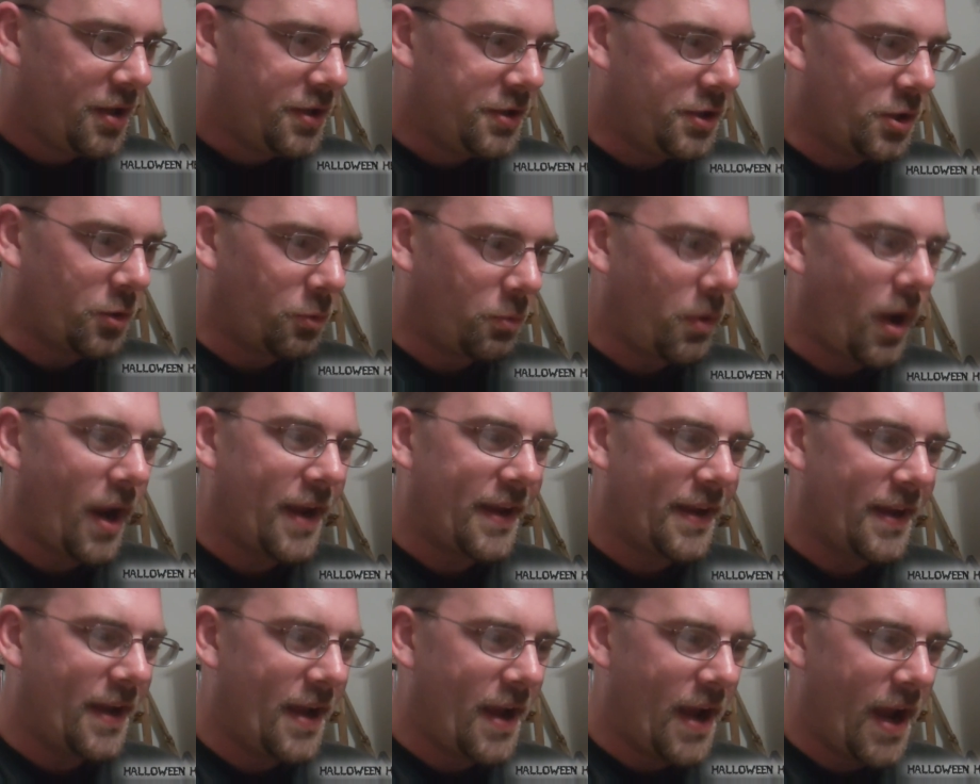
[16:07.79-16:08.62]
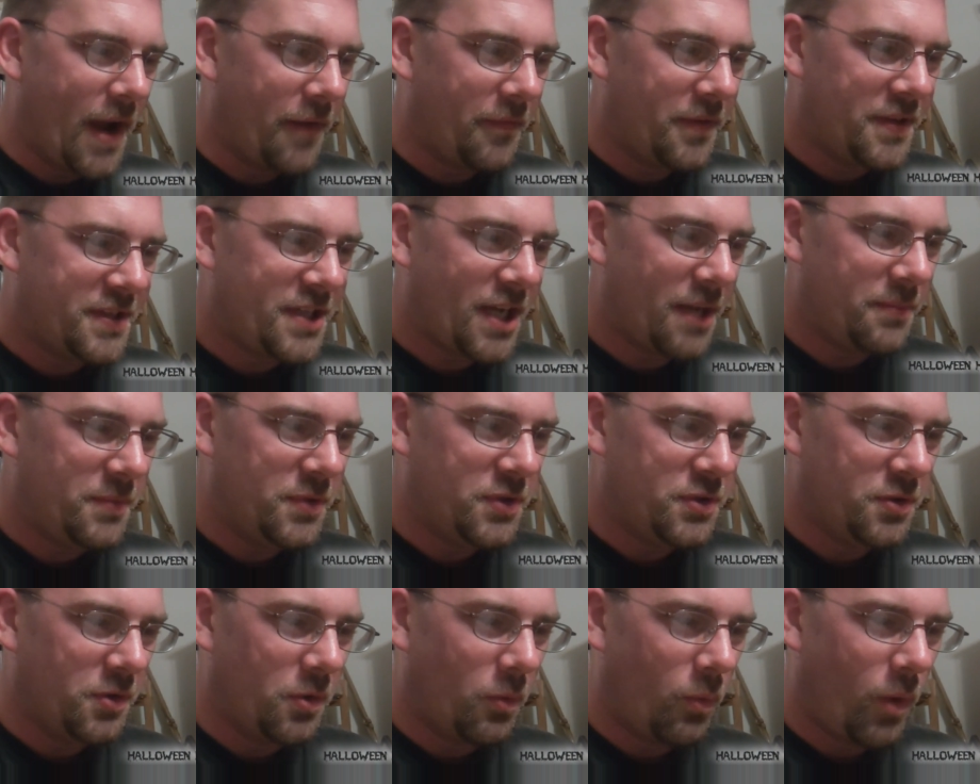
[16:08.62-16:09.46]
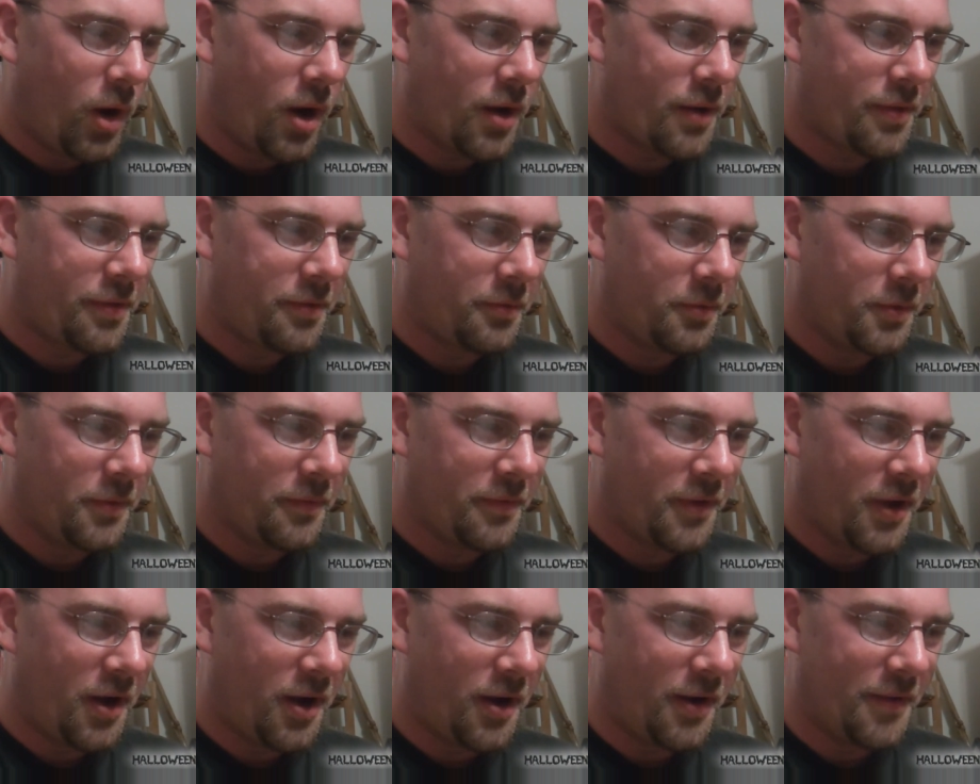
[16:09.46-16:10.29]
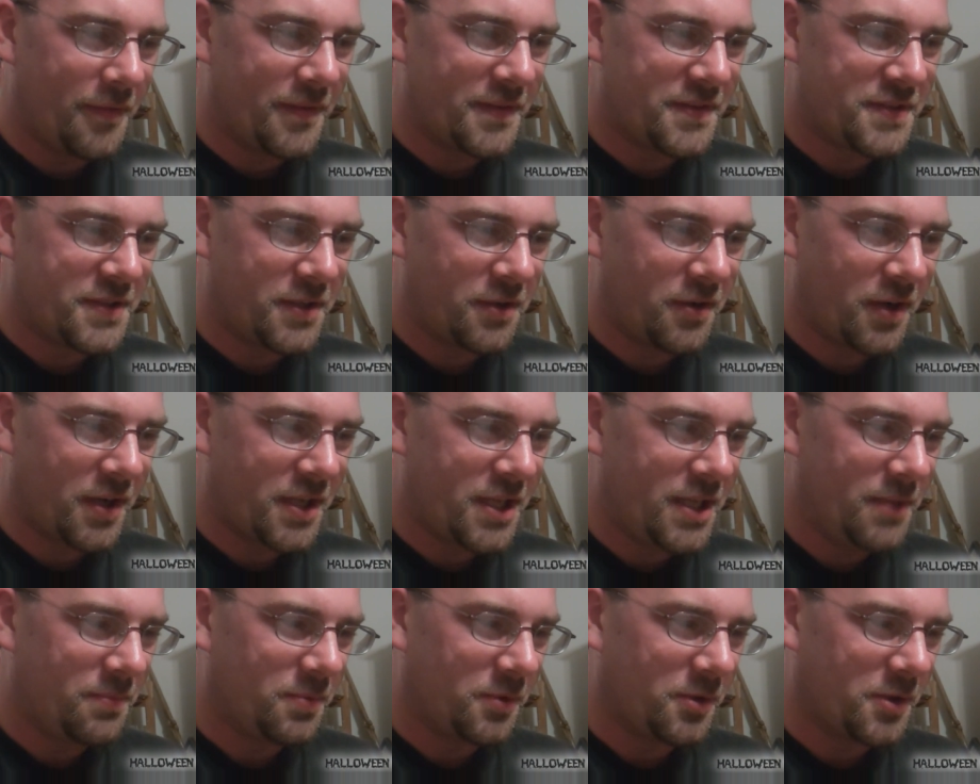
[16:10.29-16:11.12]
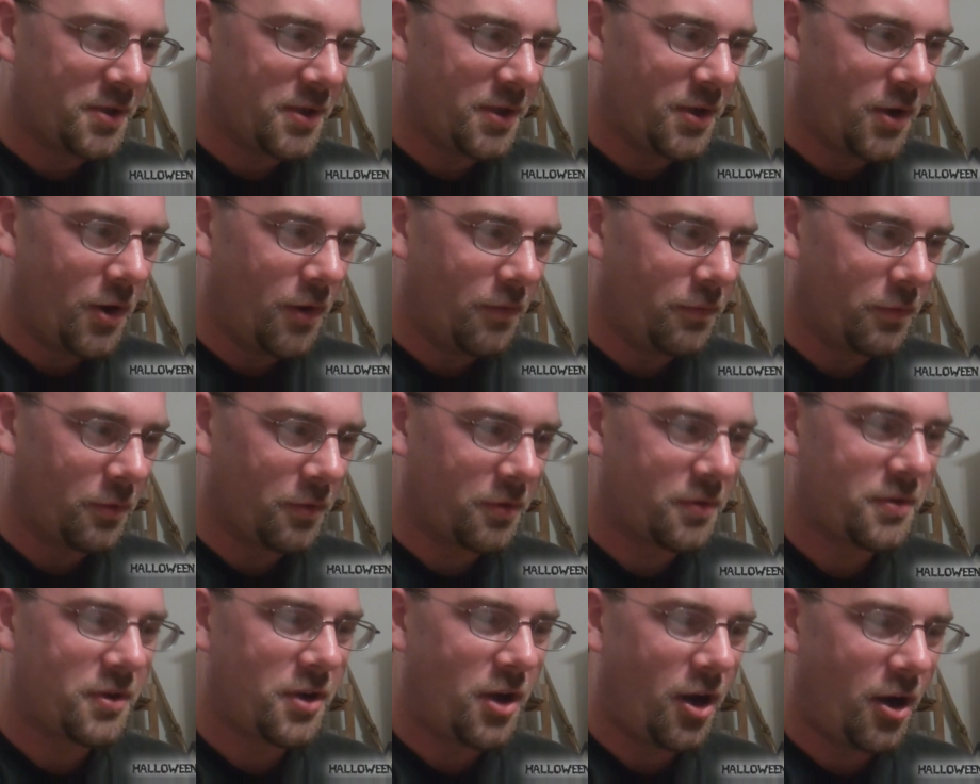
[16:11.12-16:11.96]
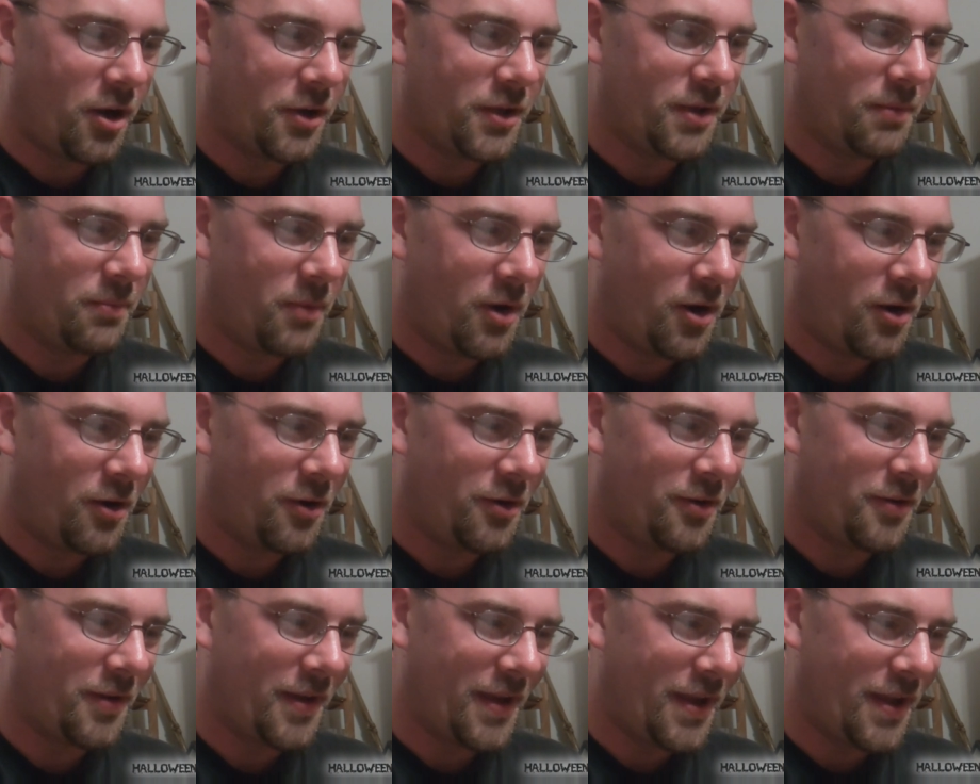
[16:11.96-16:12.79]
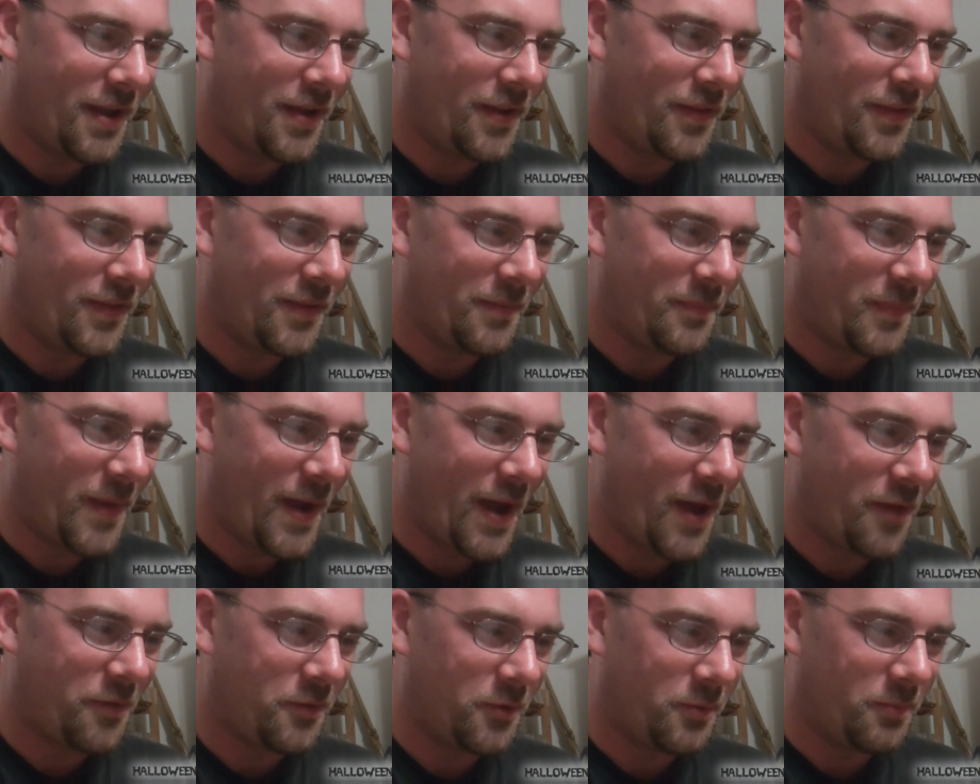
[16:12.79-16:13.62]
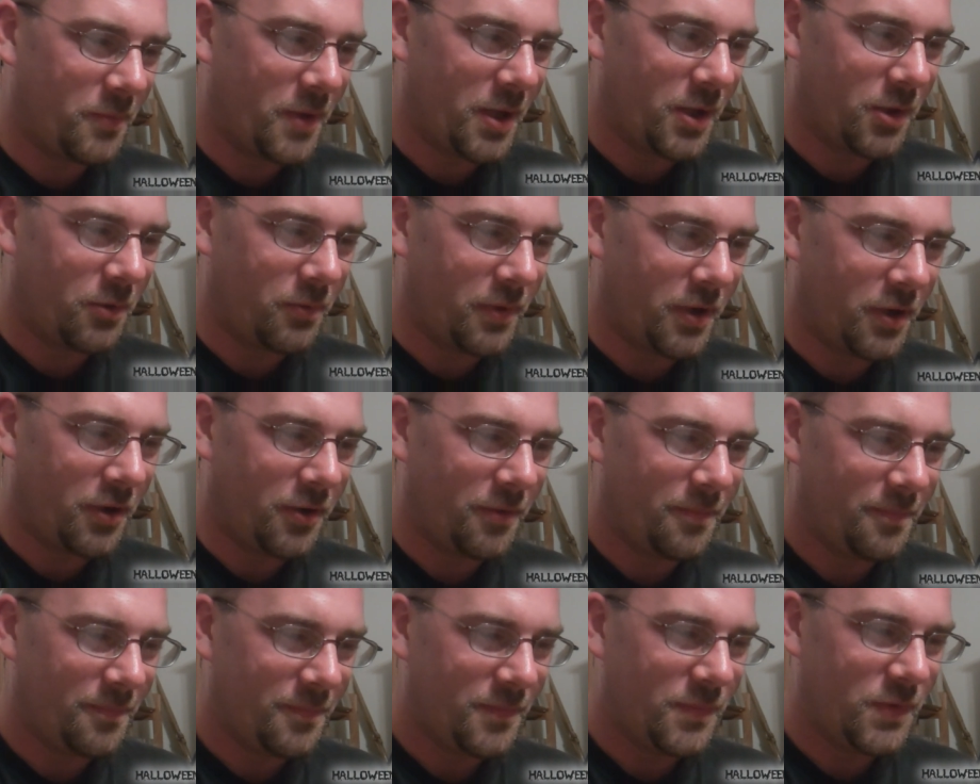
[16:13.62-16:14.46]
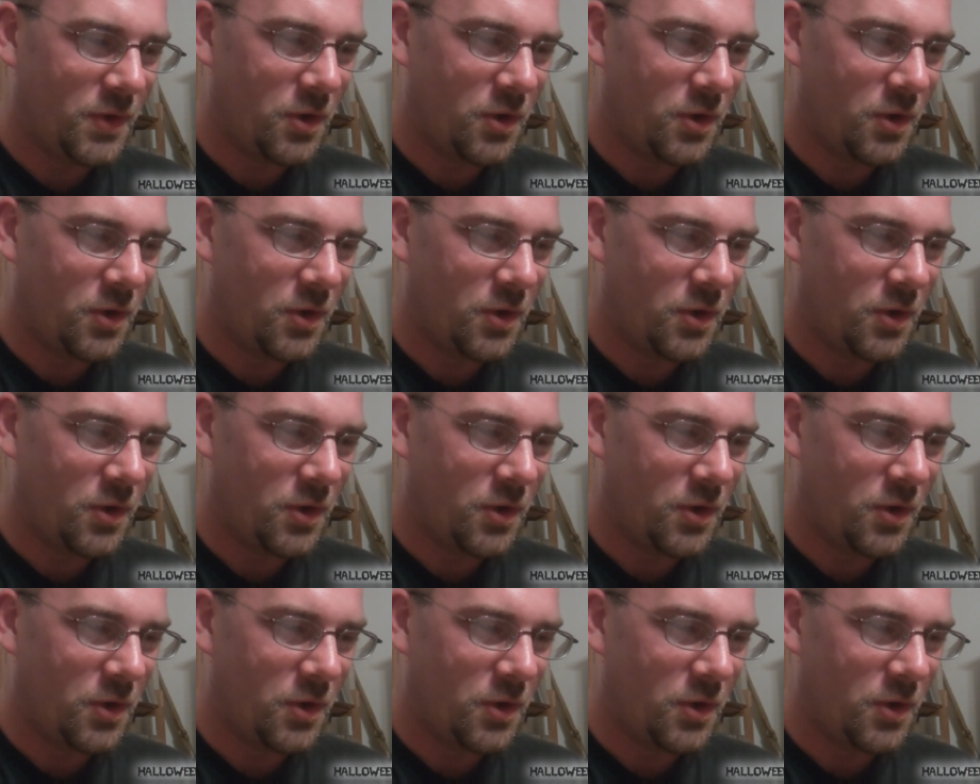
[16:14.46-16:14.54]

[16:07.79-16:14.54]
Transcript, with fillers: You're right. Every time you do a walkthrough of the haunt this year, I keep looking over condom hall and the bathroom. LOL.